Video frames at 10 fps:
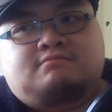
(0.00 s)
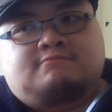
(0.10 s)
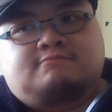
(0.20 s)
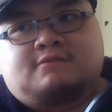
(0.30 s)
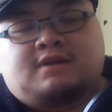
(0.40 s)

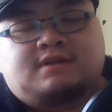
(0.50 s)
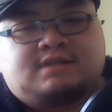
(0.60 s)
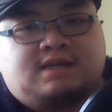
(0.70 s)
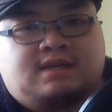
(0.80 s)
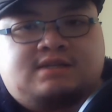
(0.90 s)
like I
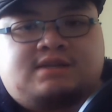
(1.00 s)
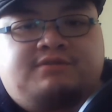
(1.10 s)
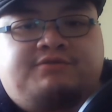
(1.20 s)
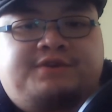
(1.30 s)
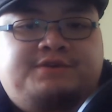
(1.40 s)
said, this
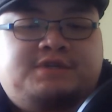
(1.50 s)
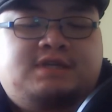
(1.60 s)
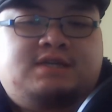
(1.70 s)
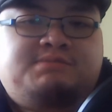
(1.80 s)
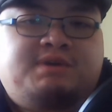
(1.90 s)

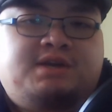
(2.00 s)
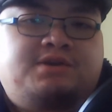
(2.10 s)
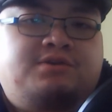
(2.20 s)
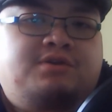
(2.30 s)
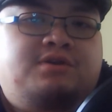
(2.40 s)
confusion has been
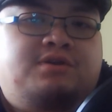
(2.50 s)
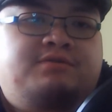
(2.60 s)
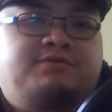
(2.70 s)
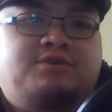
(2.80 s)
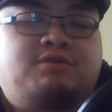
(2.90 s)
going on
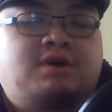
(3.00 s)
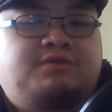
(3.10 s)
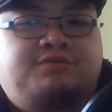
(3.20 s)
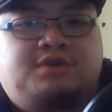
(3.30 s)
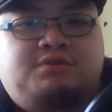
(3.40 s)
for quite a
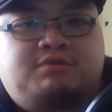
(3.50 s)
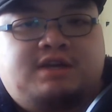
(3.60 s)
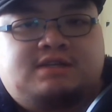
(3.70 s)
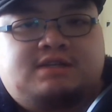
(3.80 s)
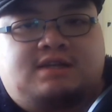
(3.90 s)
few
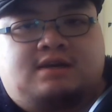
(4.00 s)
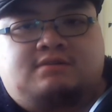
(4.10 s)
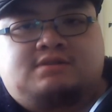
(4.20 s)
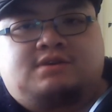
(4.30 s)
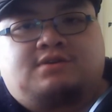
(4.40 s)
weeks now,
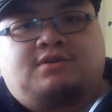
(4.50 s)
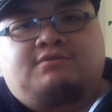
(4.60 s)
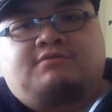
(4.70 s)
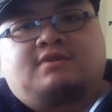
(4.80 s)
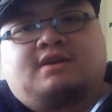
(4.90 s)
so
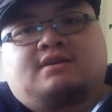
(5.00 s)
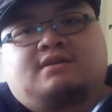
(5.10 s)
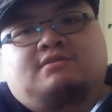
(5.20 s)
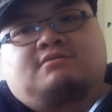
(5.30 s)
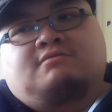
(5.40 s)
hopefully
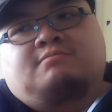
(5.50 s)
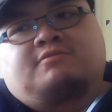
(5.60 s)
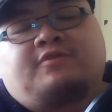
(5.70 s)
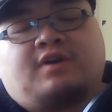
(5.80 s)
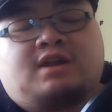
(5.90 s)
it'll
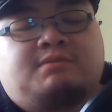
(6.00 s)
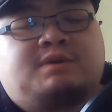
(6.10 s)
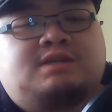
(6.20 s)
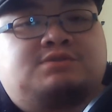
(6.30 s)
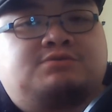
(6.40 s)
finally
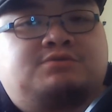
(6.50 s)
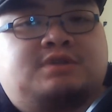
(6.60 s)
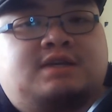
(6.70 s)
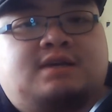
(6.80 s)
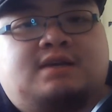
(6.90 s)
be
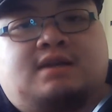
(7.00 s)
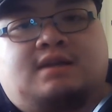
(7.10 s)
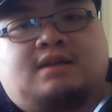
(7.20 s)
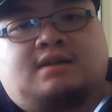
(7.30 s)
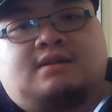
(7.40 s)
sorted
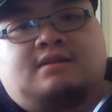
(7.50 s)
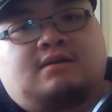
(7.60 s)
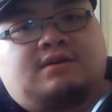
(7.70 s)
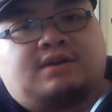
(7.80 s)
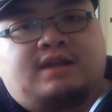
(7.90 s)
and then
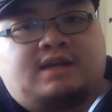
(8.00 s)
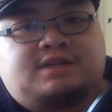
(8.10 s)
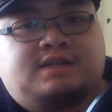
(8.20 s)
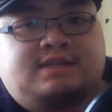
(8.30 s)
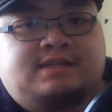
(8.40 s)
I can
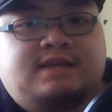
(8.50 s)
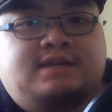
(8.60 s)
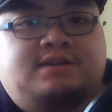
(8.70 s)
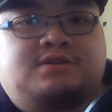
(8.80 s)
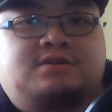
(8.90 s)
actually see
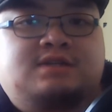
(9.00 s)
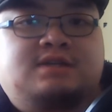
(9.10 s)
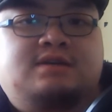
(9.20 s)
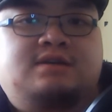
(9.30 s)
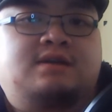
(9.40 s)
the
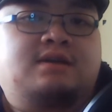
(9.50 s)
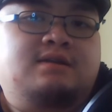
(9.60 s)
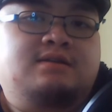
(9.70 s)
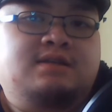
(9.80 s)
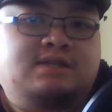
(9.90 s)
doctor
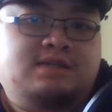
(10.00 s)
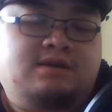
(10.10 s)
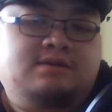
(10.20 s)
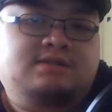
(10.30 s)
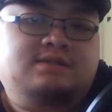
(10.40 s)
and
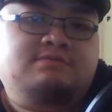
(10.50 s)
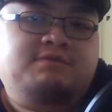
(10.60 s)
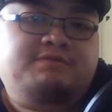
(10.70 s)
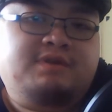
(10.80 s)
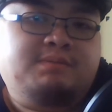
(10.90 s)
discuss
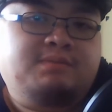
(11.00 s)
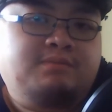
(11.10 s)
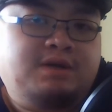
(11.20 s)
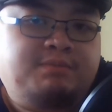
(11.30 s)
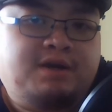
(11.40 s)
with them
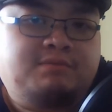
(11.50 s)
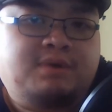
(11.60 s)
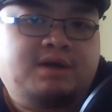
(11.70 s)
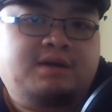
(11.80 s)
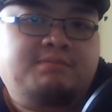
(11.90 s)
about
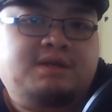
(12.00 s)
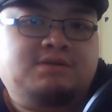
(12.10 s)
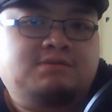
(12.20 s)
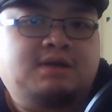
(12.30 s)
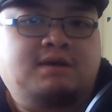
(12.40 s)
my
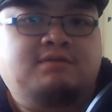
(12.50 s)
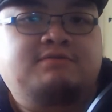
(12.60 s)
mental health.